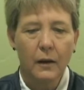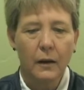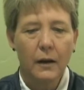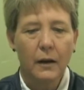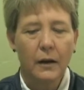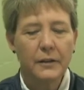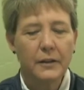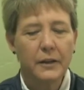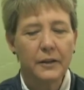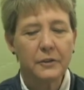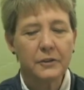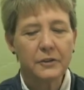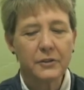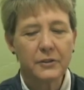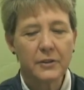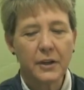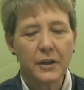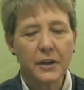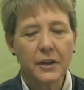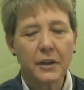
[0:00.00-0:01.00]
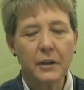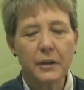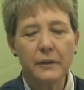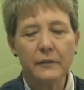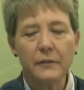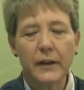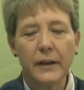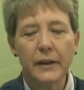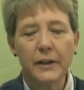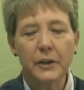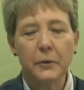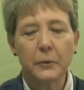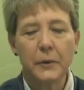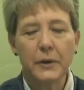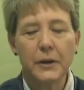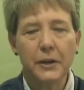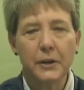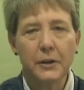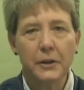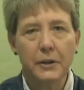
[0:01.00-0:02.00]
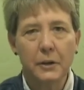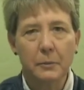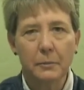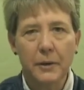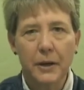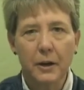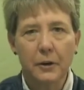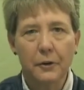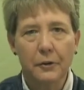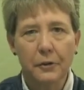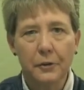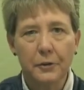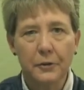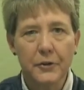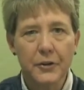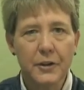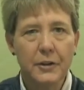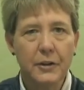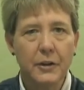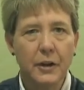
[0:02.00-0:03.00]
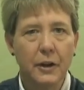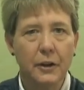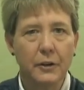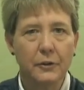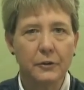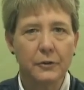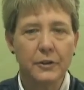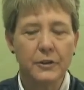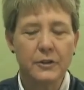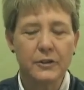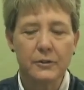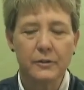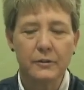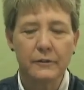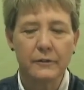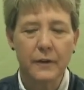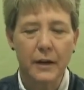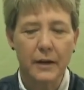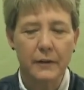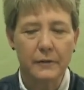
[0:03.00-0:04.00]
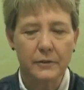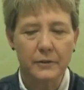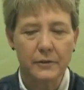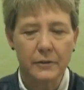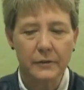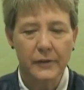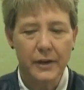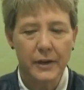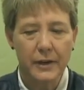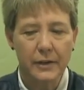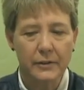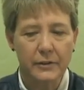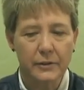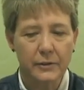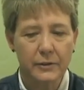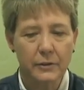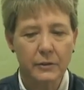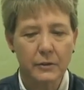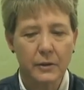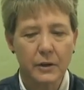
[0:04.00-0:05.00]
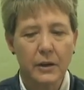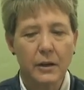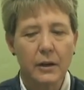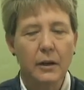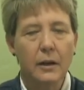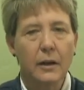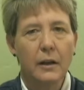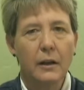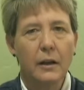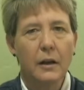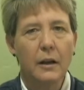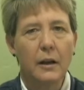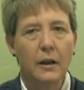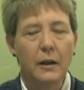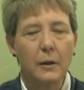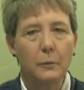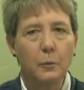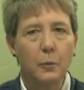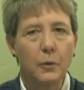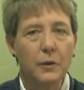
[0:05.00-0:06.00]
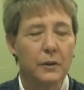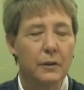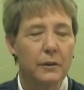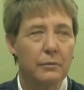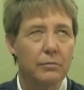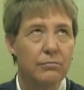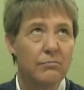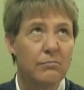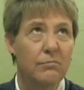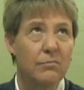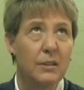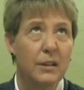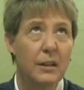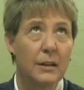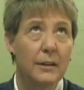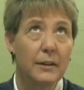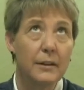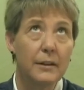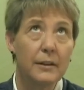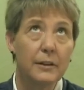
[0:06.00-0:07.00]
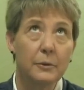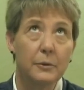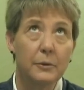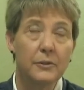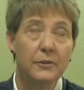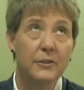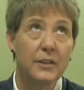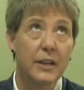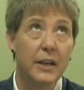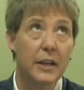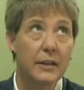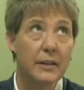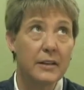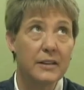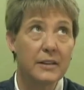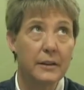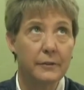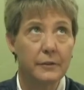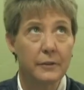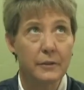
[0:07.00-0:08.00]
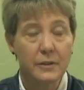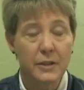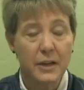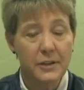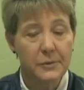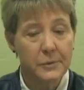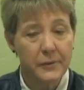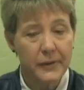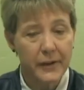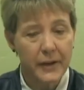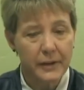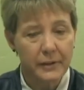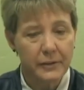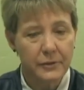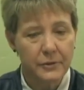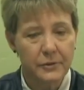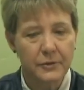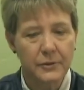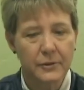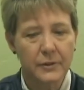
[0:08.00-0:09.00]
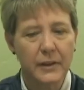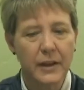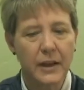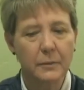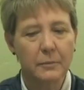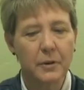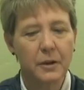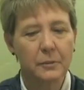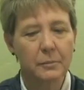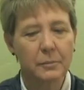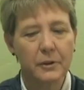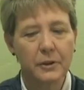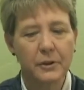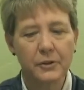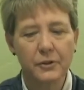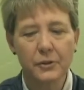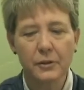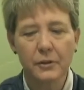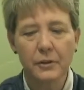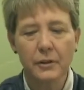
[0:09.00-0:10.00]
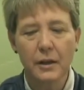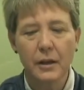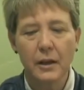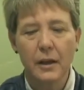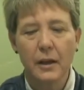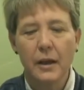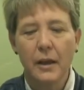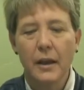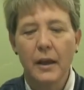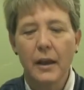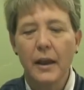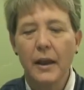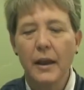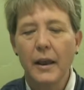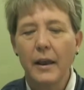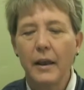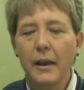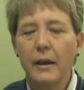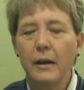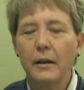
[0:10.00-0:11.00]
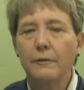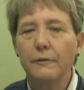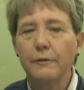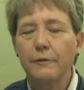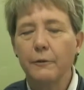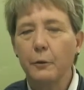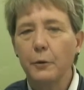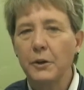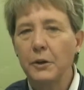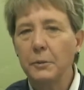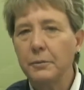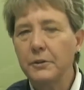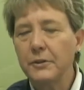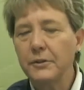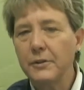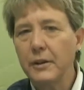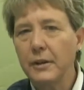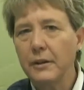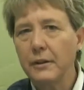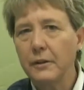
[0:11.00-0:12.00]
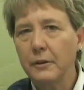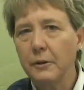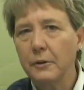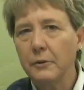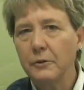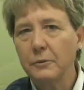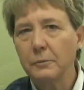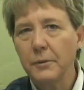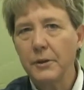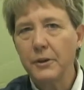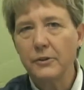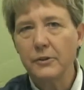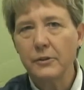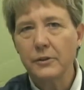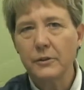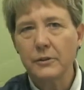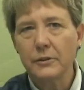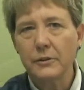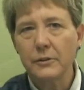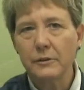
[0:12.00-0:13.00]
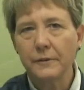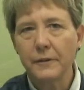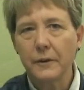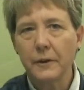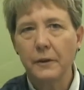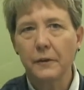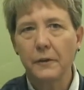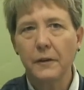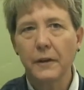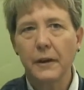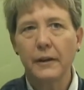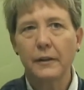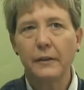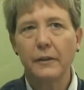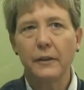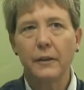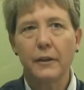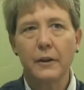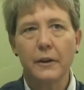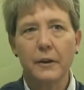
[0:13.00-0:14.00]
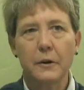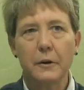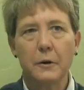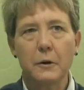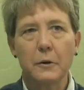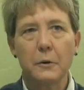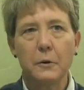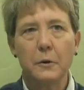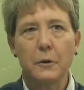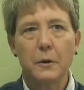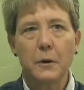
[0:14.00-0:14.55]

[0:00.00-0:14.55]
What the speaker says: Another study evaluated about 1,300 survivors of cancer with, I think there was 10 different types of cancers in that population. And 40% of those patients felt like they